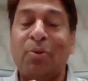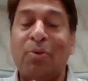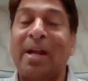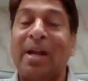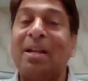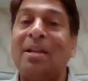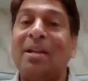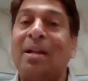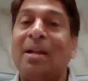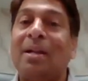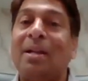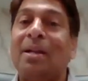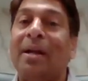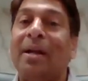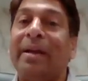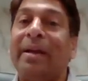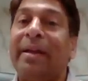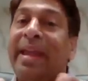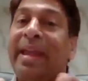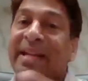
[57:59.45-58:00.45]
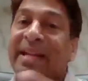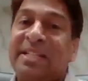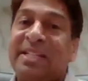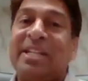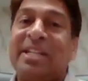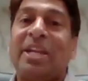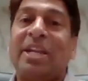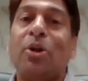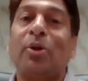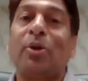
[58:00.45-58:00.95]
you can
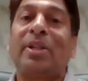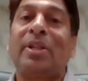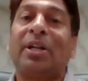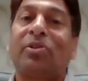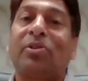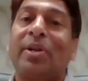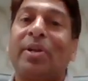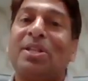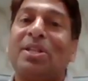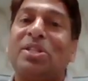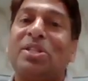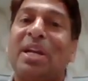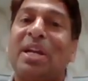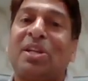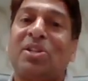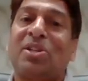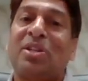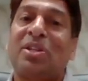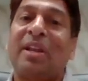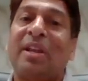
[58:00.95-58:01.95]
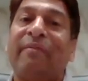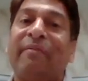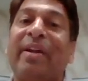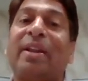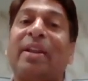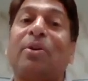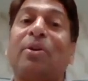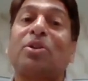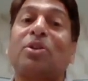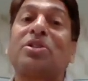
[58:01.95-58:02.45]
execute the transaction
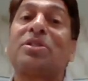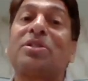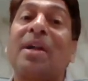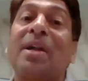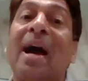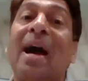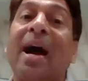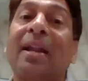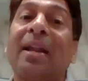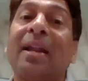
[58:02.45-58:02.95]
when goods